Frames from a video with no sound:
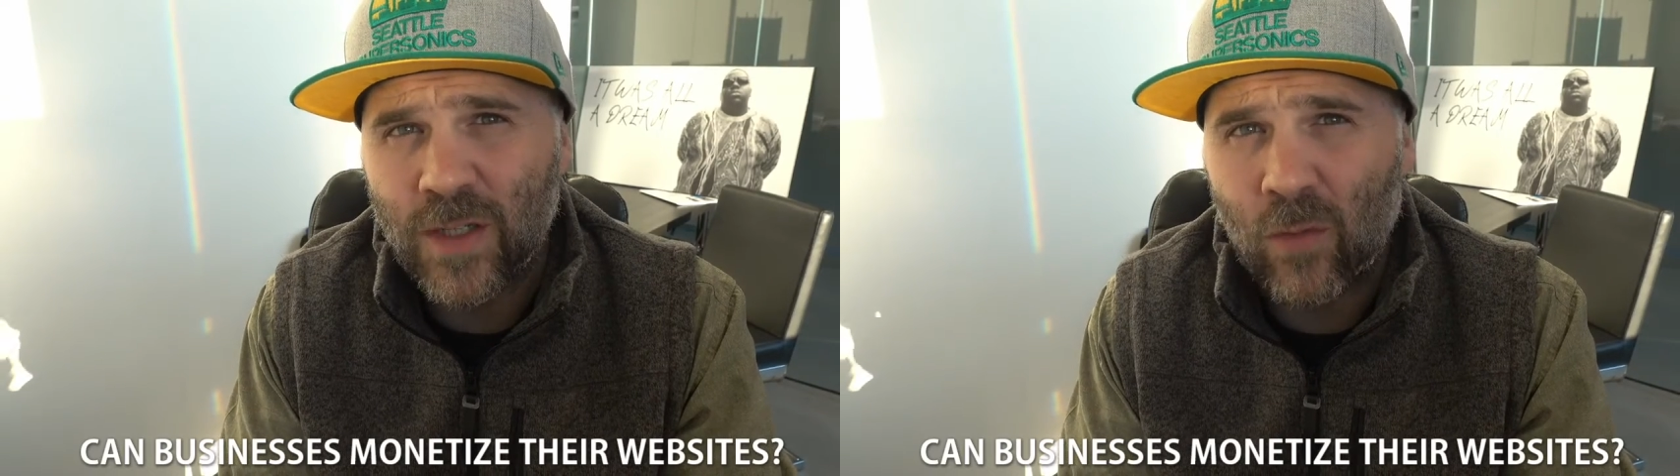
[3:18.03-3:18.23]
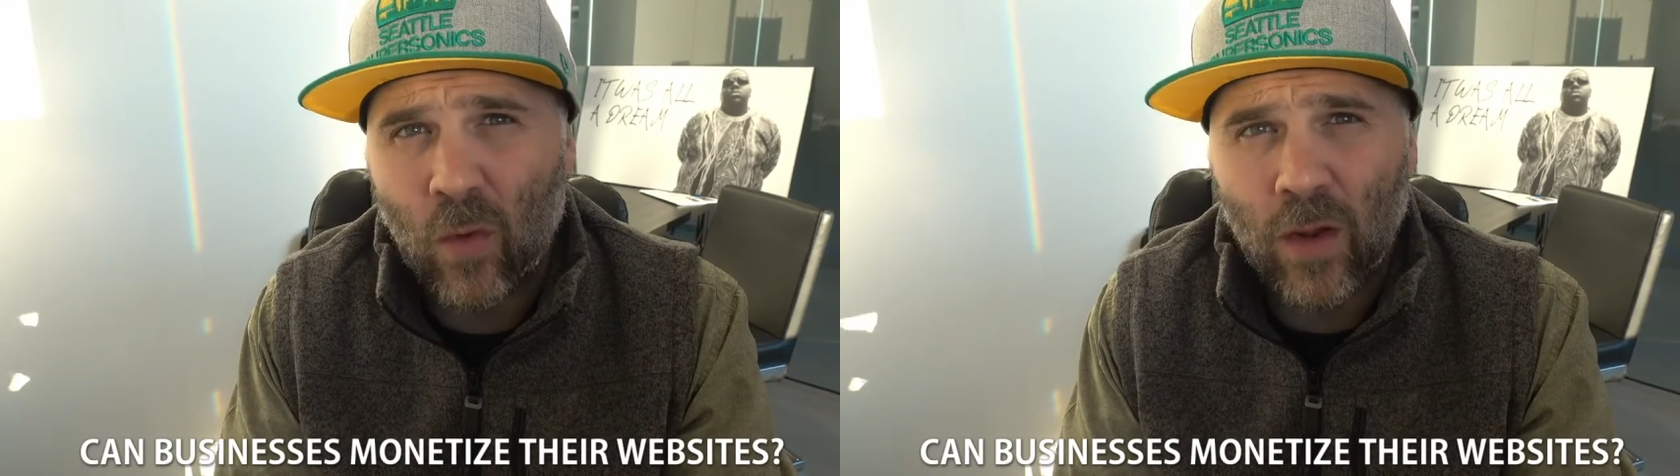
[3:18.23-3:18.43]

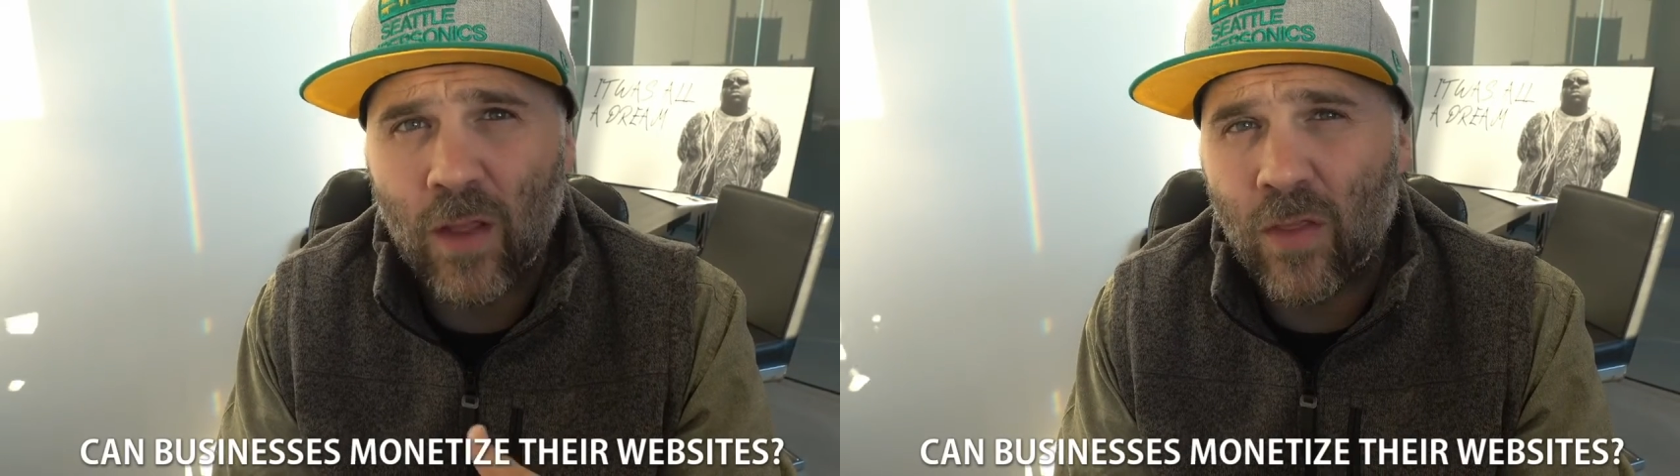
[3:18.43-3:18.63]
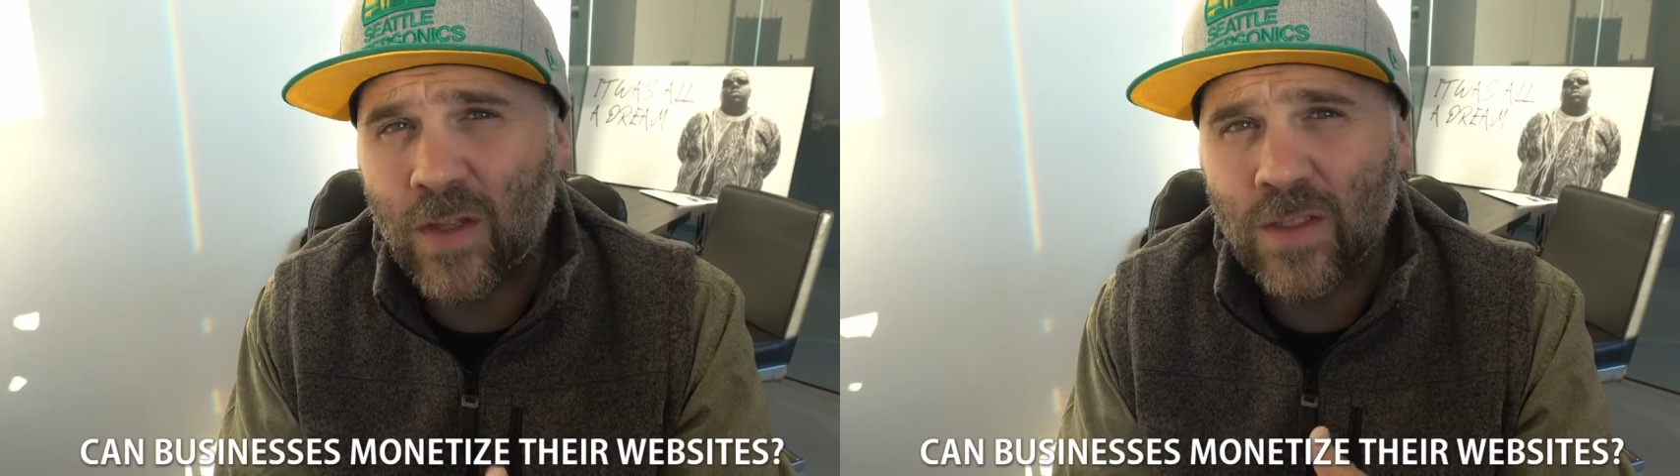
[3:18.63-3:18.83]
and
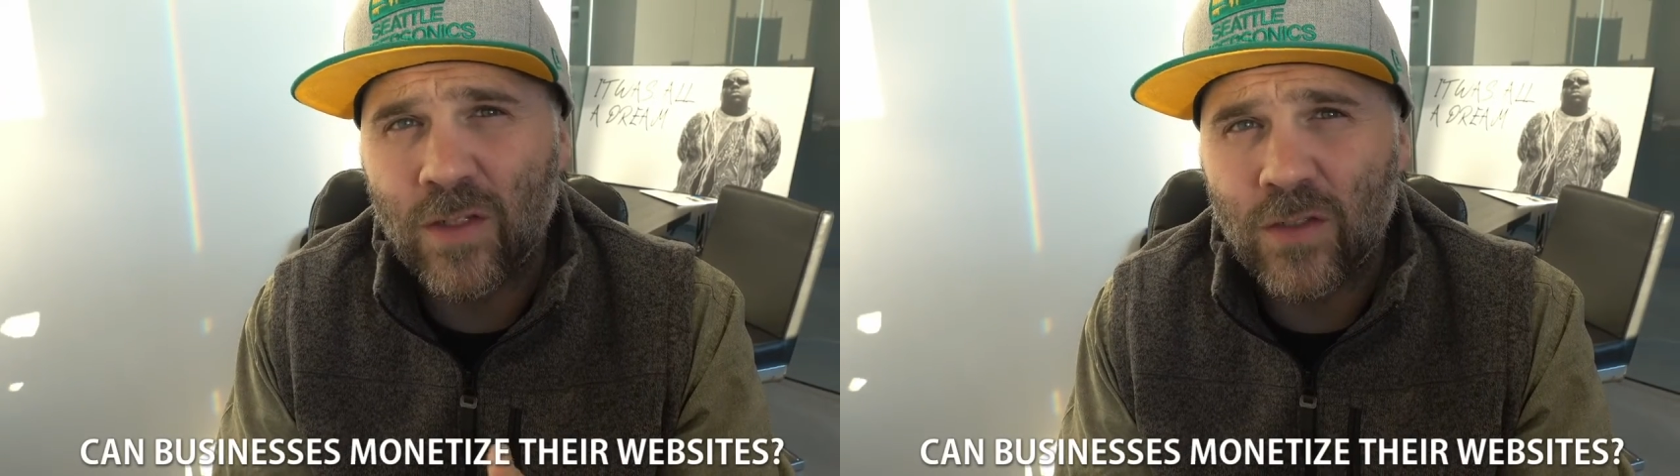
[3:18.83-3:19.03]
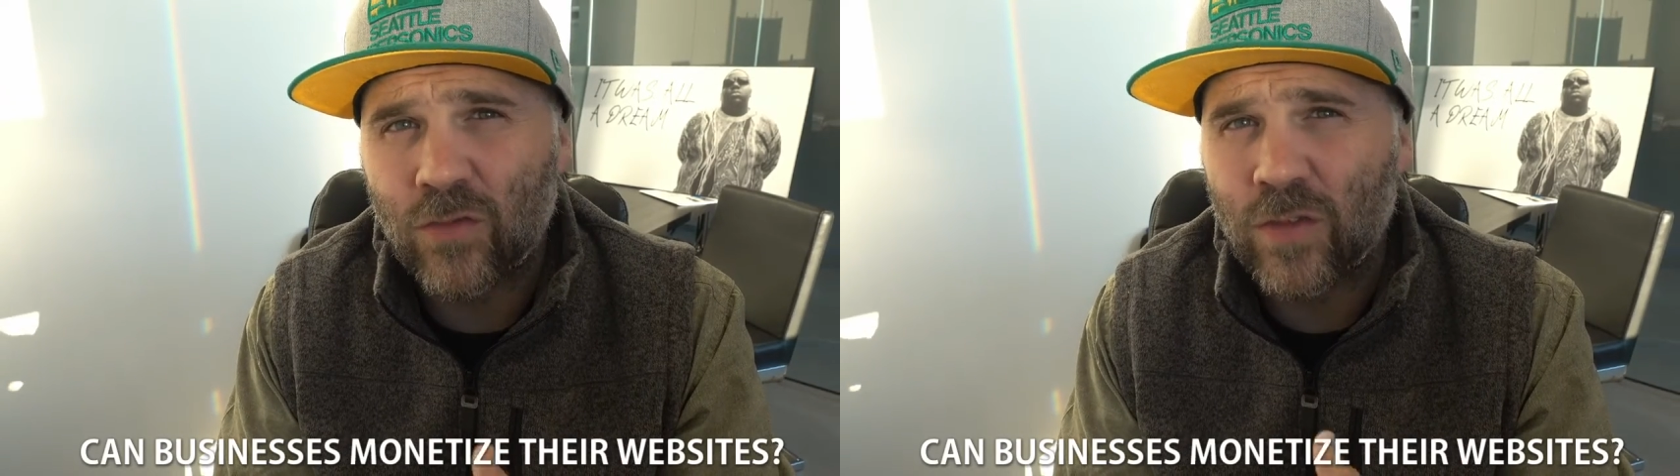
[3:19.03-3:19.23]
working things
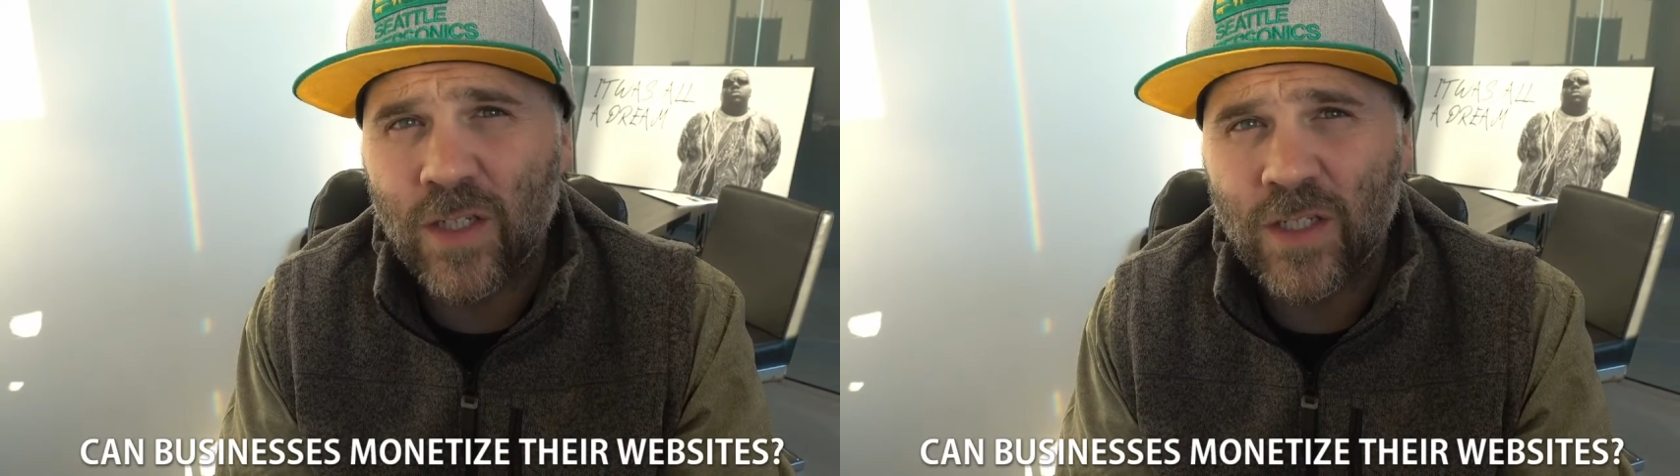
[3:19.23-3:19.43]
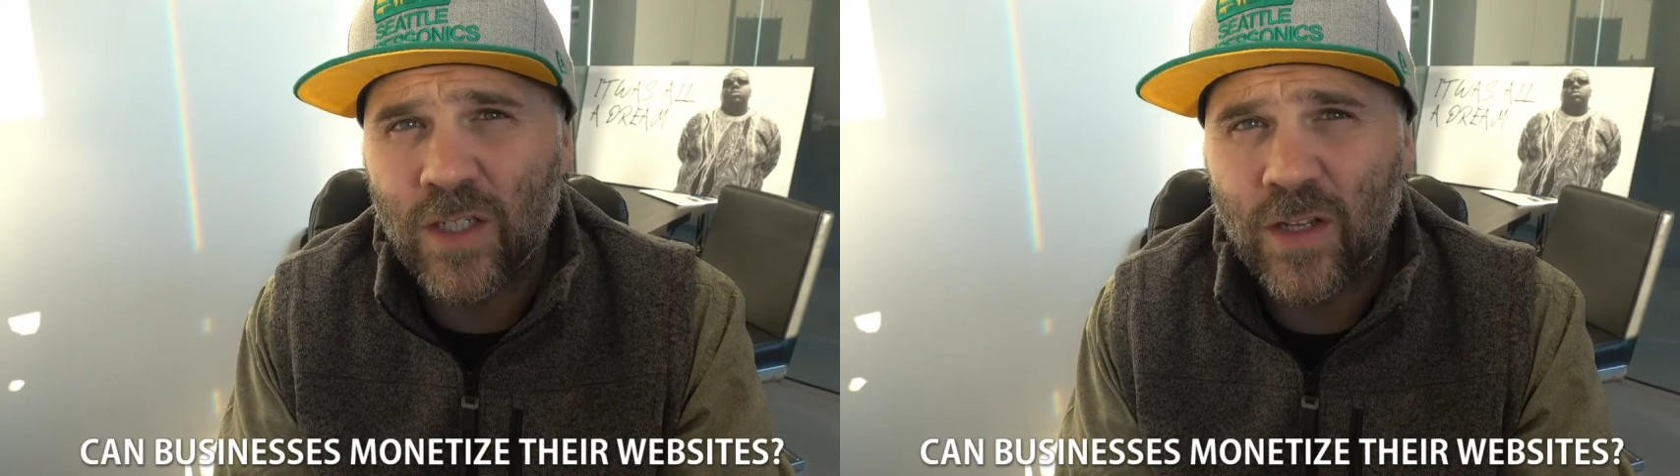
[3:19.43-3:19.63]
into
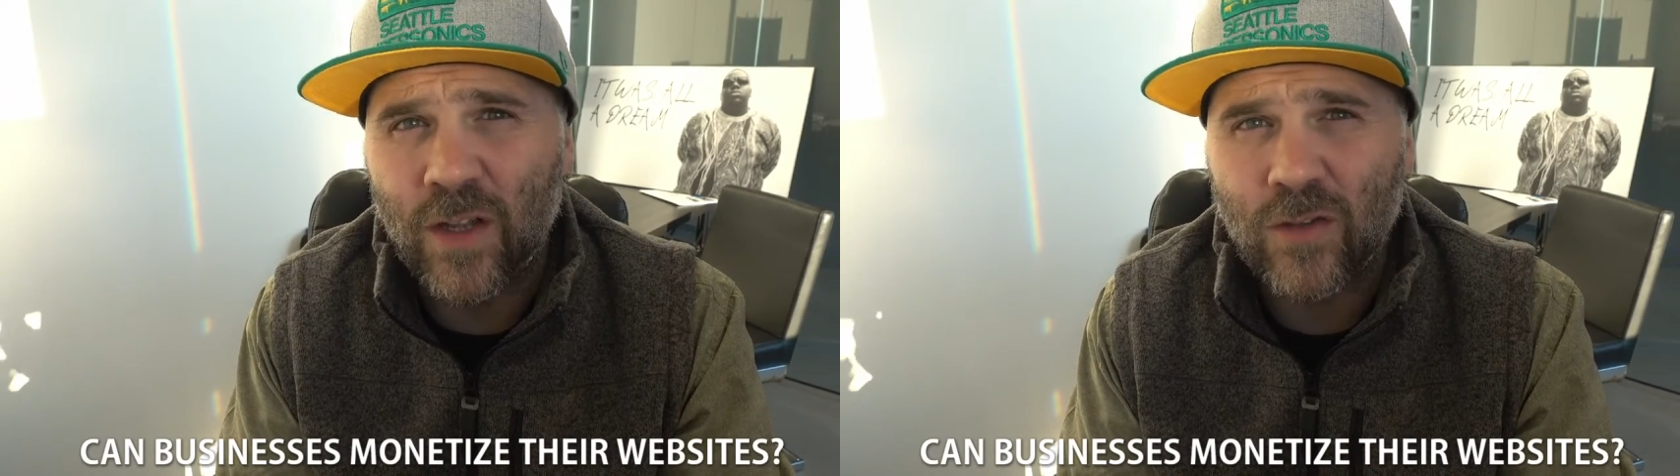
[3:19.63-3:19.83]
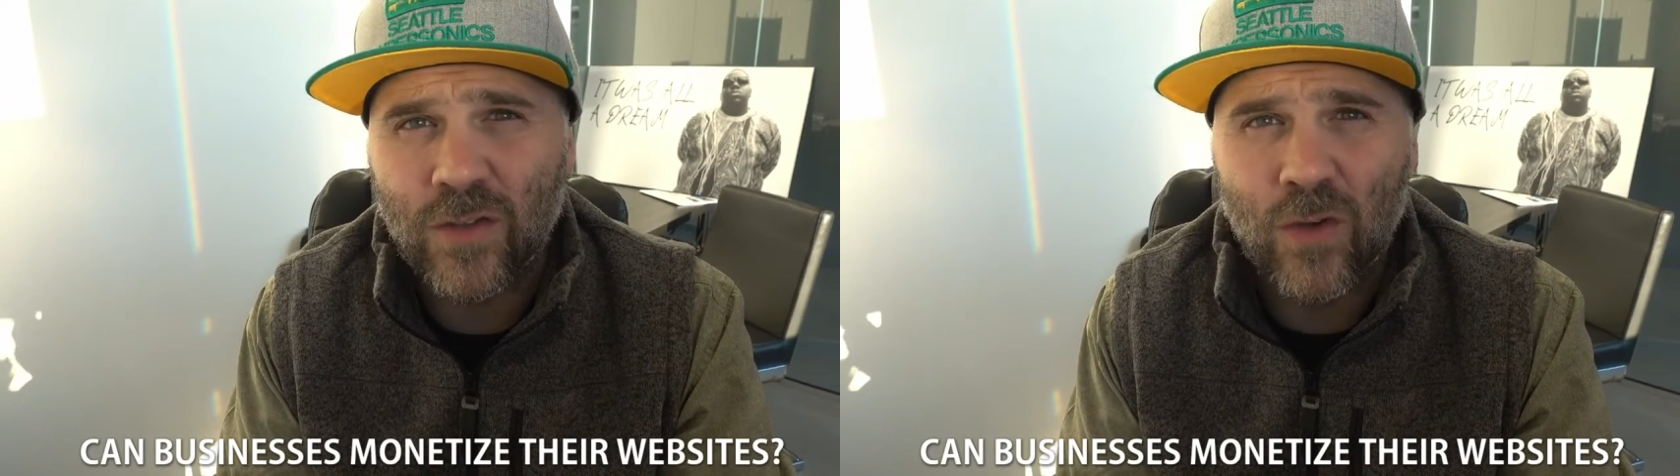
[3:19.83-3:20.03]
strategic deals.